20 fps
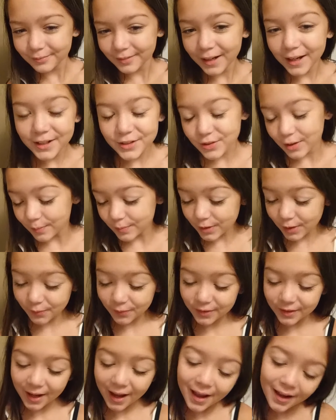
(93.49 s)
Okay, so I'm
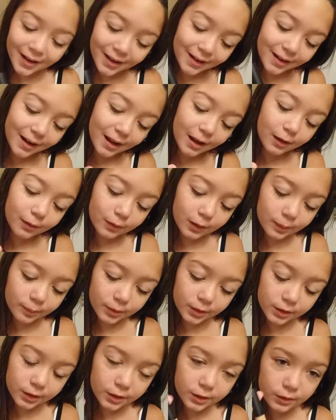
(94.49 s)
done with that and now
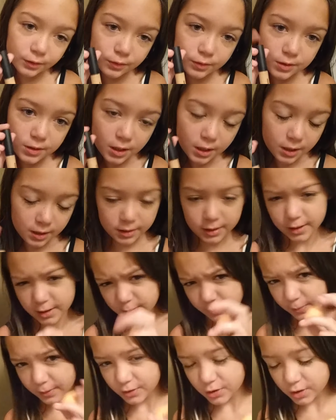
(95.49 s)
I'm gonna use
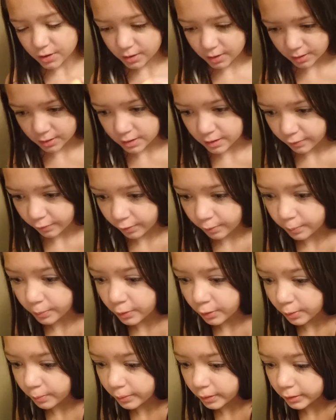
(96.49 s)
this, but just a different
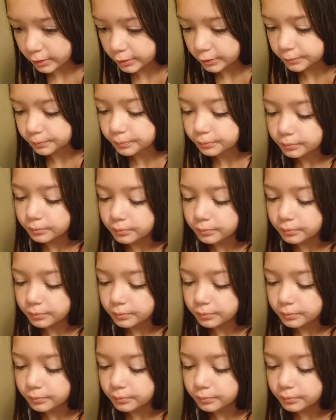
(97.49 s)
beauty blender.